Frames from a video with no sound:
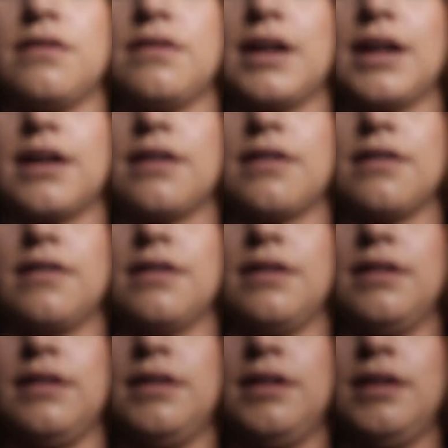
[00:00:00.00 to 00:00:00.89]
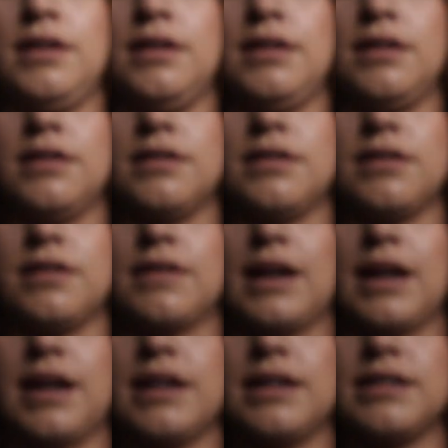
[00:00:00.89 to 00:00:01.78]
there. So
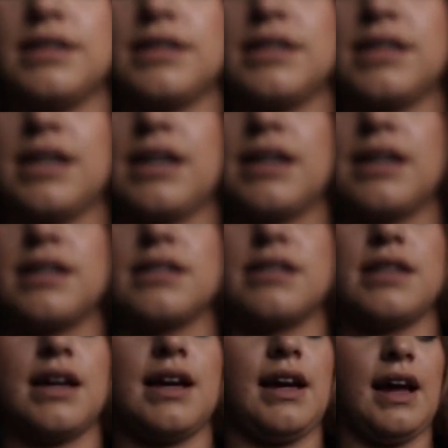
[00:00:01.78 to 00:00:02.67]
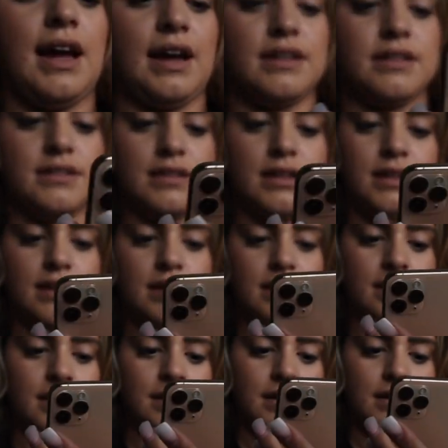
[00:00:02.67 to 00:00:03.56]
that is the settings that it has.
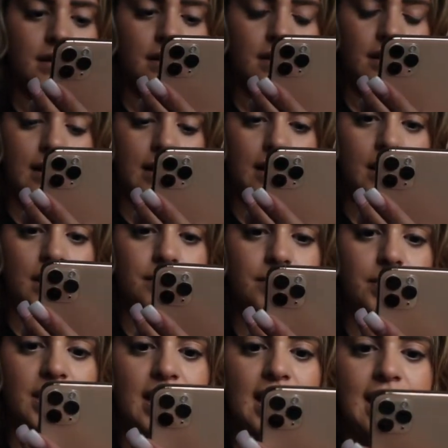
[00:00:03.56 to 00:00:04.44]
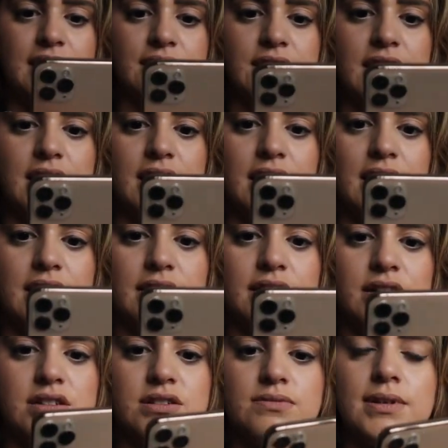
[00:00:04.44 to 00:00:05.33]
But I think
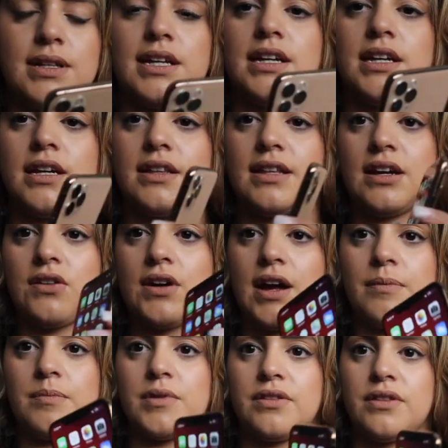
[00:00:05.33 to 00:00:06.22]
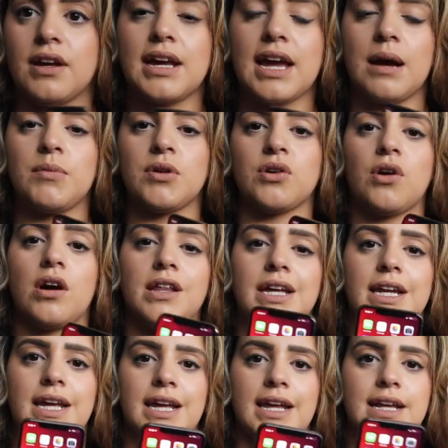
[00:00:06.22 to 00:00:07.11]
it looks really good. The camera
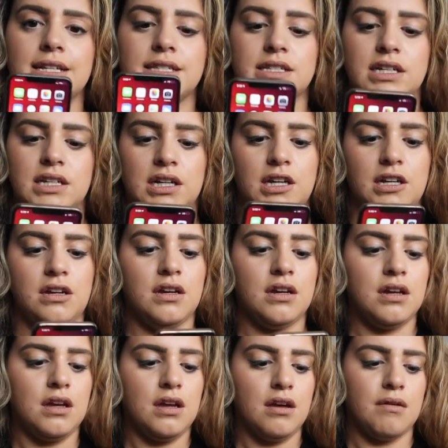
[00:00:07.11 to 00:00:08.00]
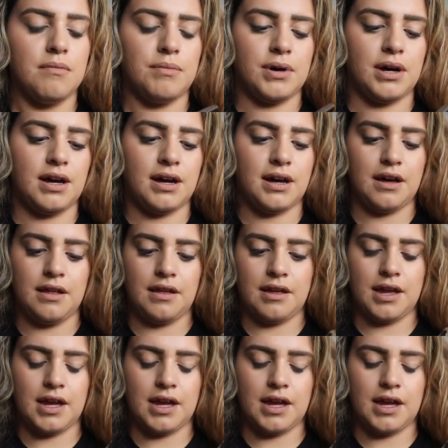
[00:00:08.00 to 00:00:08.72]
quality is good, but